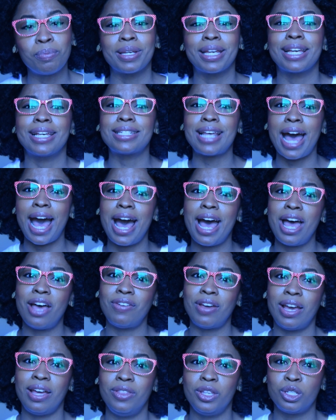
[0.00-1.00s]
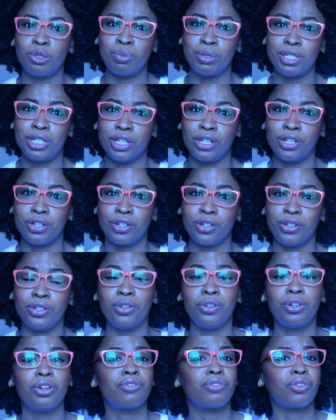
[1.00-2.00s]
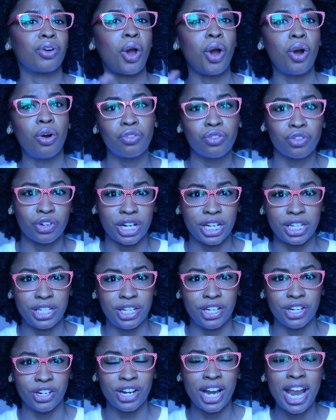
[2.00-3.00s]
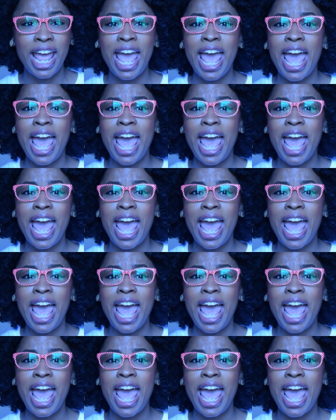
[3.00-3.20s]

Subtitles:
because I have had this particular unit for over a year,